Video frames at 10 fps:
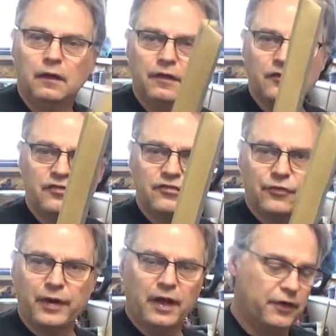This is
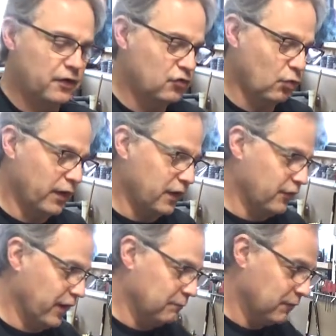320
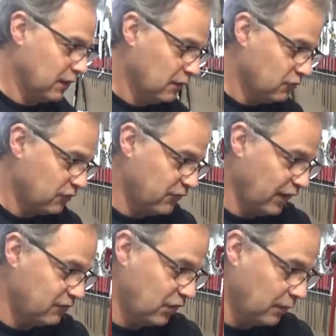grit, so it's
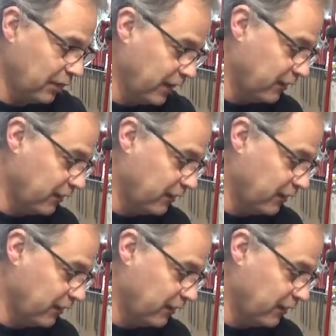not terribly